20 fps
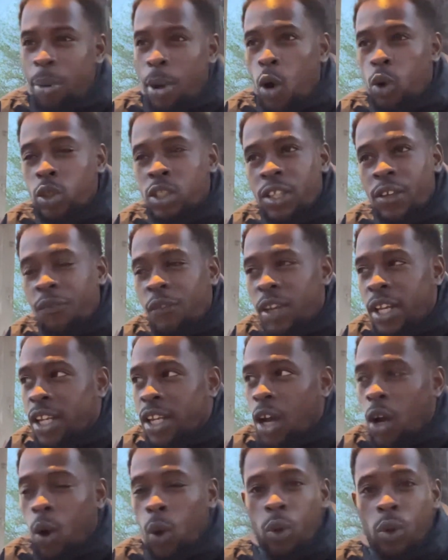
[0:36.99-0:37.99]
posting
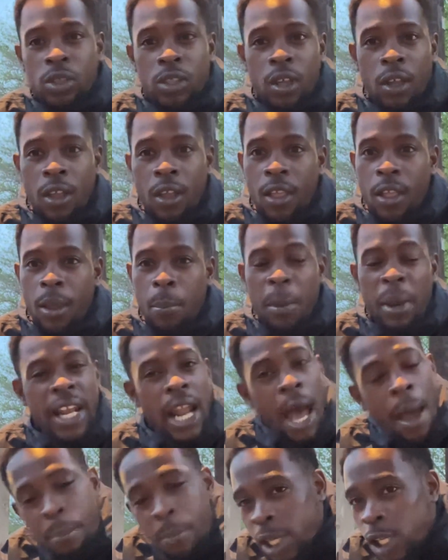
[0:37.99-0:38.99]
videos. Man,
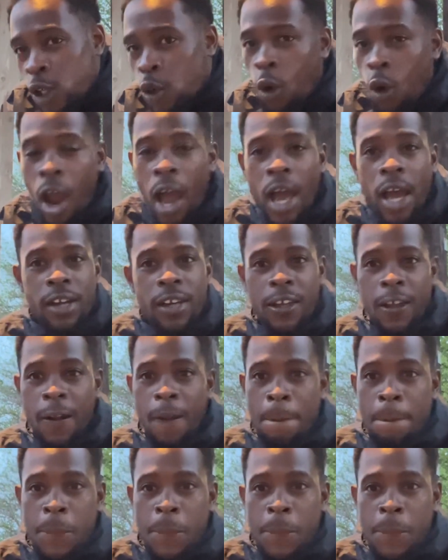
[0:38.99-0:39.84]
I've been grinding.